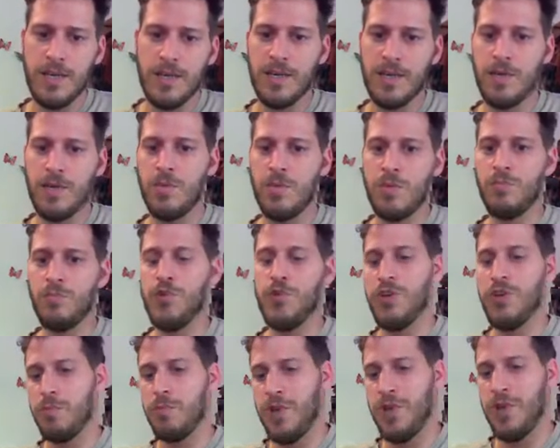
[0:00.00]

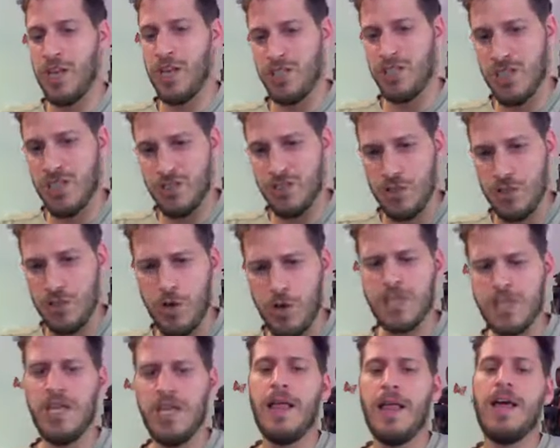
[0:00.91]
pre-compilation as you know it.
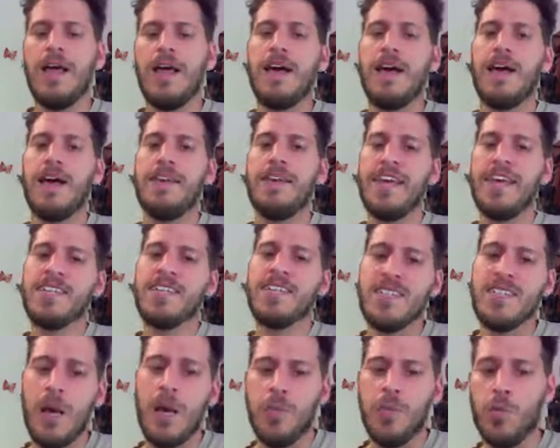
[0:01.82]
Next up, we